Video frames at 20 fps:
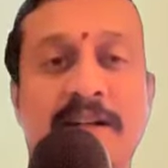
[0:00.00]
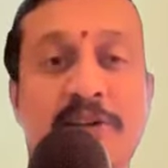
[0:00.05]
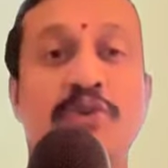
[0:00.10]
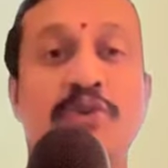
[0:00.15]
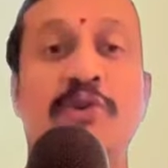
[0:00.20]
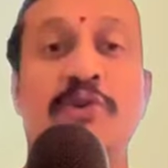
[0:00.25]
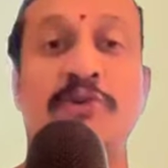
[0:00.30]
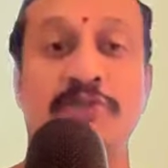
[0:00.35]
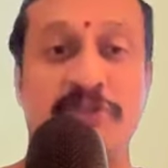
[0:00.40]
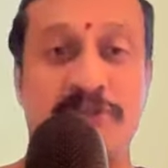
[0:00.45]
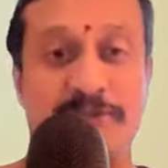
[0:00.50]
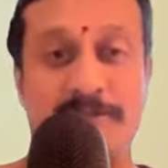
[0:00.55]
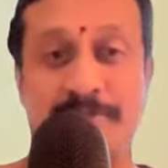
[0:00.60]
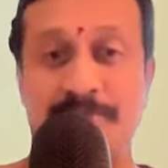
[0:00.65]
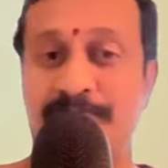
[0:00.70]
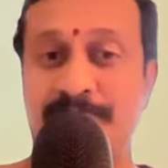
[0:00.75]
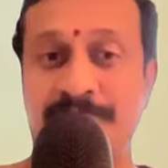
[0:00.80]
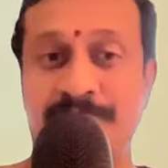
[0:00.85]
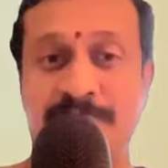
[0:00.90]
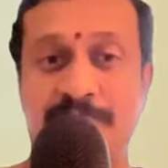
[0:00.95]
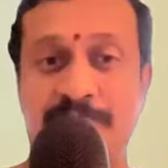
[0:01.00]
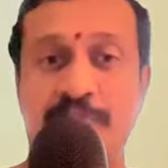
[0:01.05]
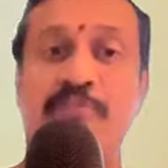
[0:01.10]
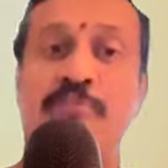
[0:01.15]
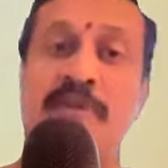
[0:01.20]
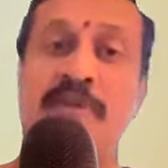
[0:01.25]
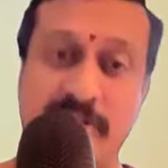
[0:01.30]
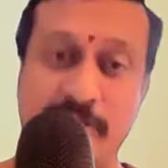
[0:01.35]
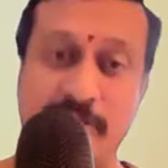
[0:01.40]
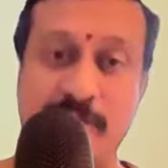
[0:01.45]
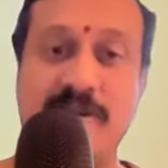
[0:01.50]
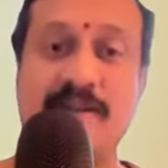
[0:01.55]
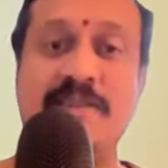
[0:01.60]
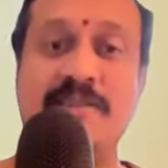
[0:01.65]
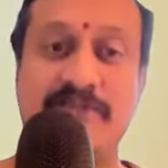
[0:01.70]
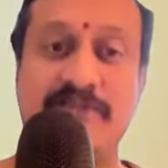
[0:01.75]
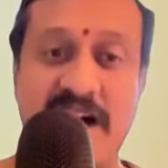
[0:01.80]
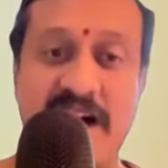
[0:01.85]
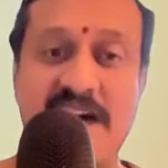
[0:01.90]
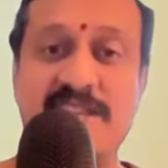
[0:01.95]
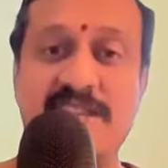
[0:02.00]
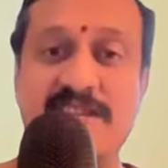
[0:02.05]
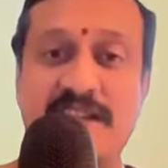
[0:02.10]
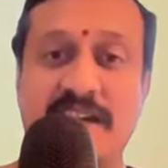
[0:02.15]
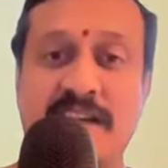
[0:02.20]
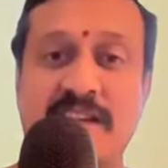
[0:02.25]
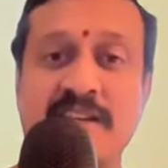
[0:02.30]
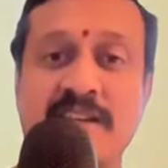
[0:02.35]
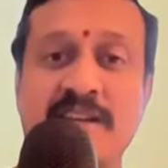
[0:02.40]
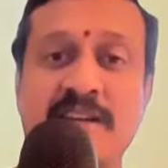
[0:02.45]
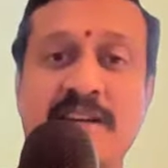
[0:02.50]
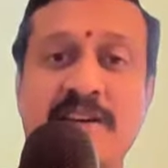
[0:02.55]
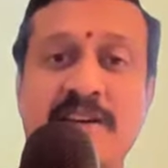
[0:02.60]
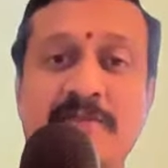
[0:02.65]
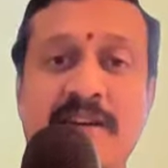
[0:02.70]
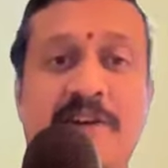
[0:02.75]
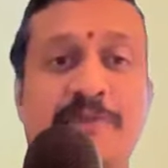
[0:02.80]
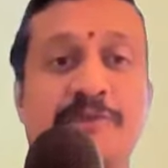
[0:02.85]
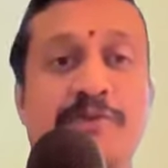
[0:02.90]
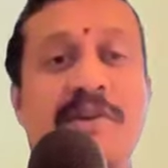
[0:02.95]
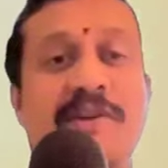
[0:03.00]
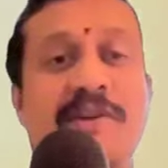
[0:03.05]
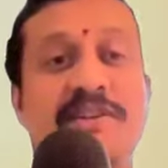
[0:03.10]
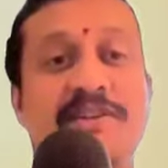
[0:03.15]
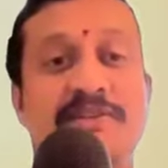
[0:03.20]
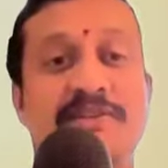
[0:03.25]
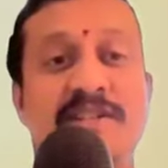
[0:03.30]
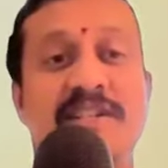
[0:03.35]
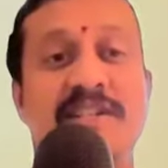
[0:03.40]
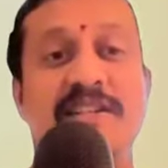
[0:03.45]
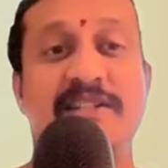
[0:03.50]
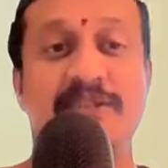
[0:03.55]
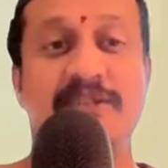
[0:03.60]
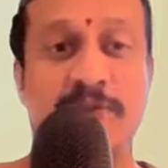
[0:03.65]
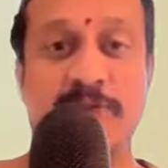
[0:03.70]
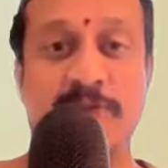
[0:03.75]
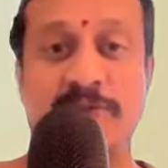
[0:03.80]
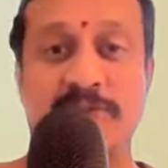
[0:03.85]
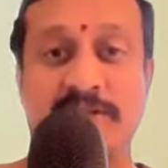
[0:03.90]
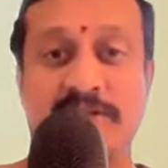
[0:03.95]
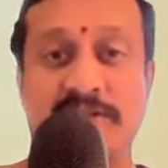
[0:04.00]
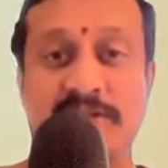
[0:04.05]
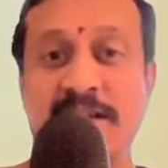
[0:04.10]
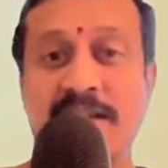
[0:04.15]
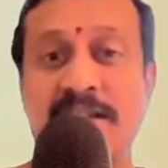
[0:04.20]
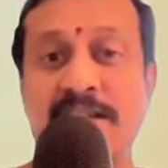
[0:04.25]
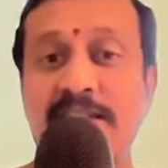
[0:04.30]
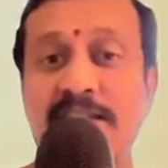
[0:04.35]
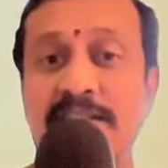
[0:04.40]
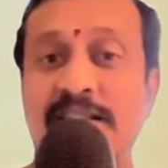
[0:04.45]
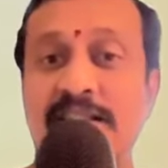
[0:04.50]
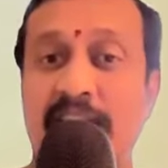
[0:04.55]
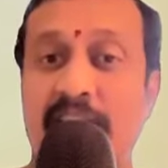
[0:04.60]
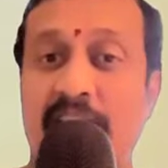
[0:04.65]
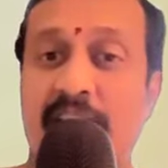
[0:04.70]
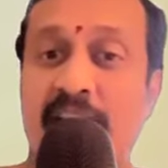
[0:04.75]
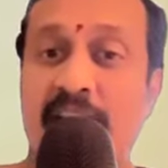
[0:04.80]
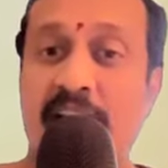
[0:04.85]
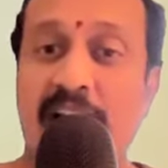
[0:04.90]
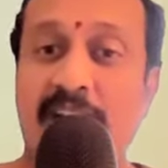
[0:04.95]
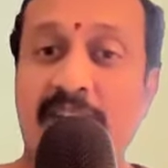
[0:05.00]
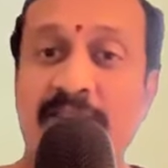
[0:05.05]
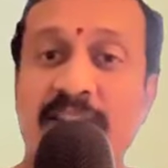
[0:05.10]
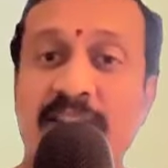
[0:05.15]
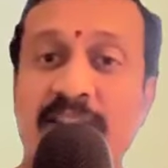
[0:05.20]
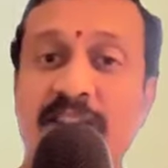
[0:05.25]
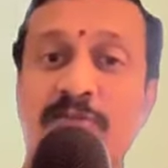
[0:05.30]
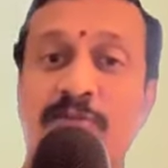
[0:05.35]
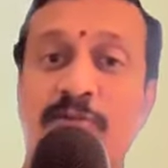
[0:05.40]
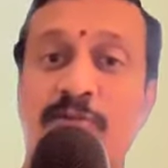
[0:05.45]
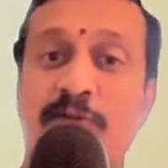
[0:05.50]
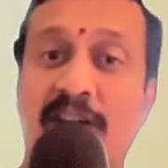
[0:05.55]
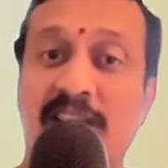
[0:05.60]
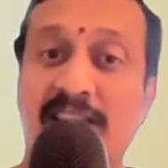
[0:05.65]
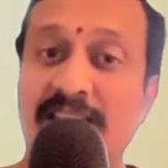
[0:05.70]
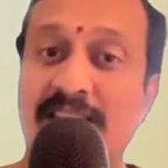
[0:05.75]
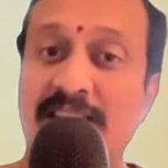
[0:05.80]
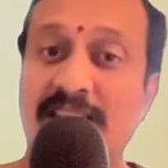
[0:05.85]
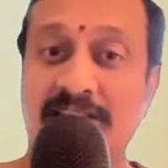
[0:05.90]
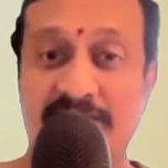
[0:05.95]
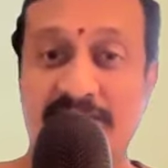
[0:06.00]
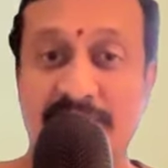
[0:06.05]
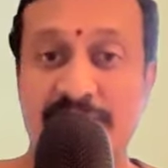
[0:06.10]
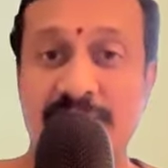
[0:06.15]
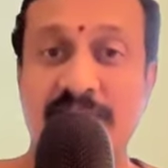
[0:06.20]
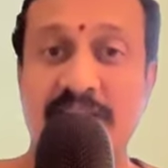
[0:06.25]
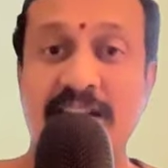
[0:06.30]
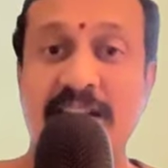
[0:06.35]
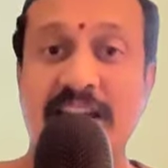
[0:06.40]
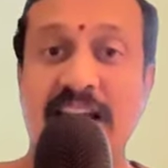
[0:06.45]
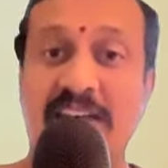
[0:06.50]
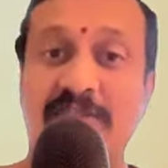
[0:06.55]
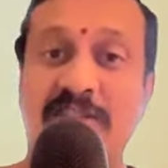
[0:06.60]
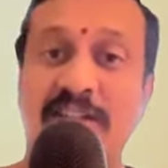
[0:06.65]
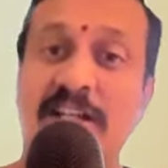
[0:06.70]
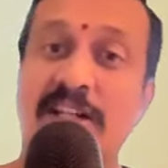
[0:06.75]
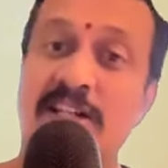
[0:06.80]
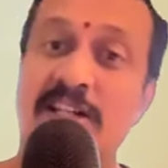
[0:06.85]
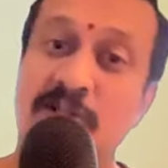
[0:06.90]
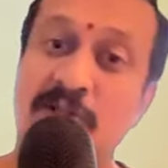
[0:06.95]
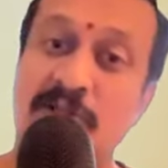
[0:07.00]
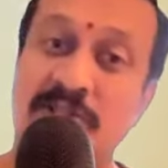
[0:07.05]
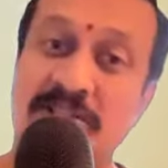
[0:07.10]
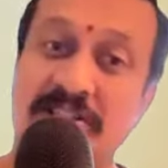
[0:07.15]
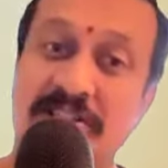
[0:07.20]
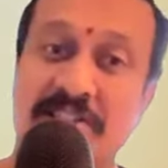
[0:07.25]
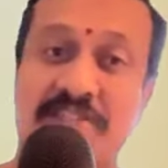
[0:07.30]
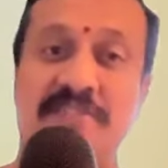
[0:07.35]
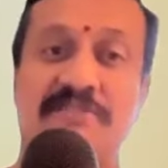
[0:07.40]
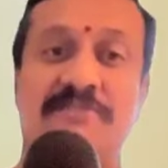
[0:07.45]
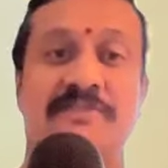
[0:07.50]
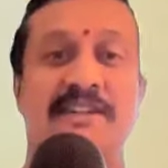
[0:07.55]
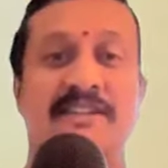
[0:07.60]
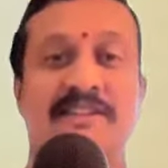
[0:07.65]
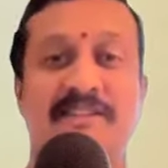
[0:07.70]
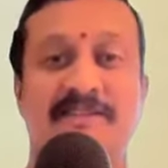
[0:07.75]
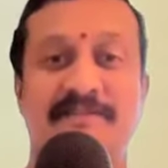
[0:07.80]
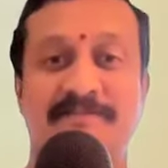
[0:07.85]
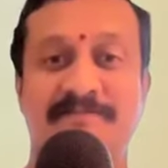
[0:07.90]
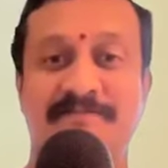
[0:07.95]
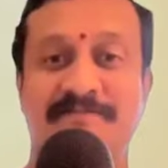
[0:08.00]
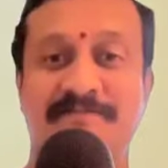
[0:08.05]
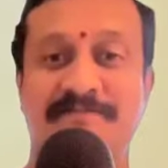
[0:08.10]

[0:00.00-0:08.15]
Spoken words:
resources. By the word Dhanya, we have to understand resources. See, having wealth is different, having resources is different.